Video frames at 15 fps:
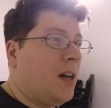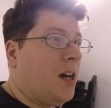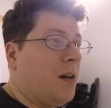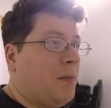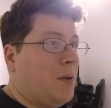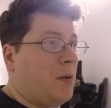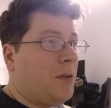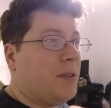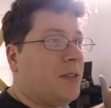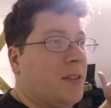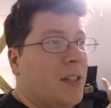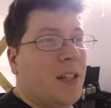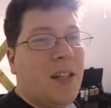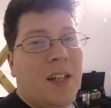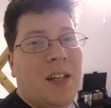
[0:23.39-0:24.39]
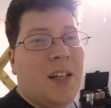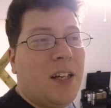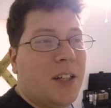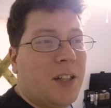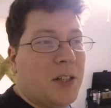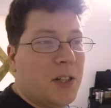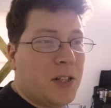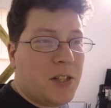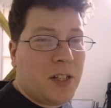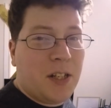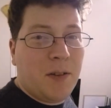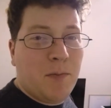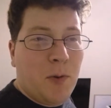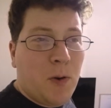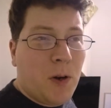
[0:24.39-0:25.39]
Um, I'm always
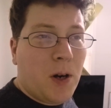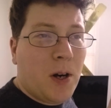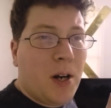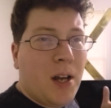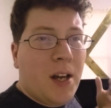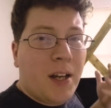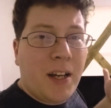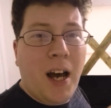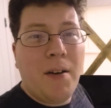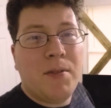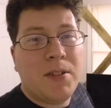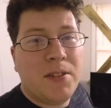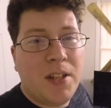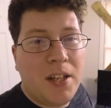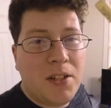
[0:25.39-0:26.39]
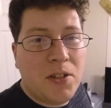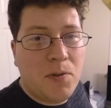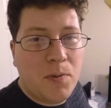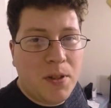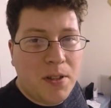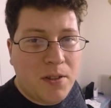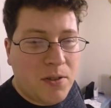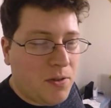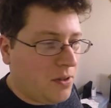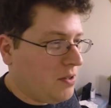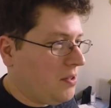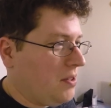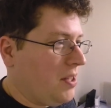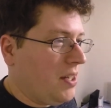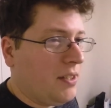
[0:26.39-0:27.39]
encouraging more conversation with these
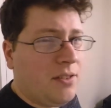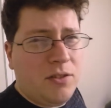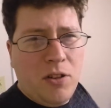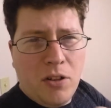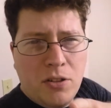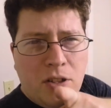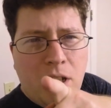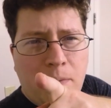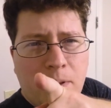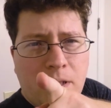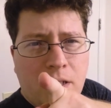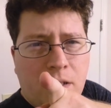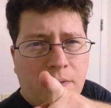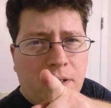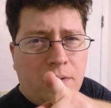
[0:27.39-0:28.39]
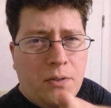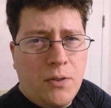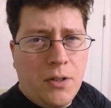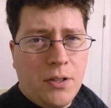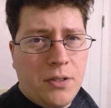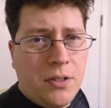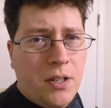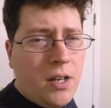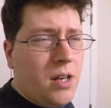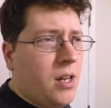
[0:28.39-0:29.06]
sorts of things, as long as you keep it civil, of course.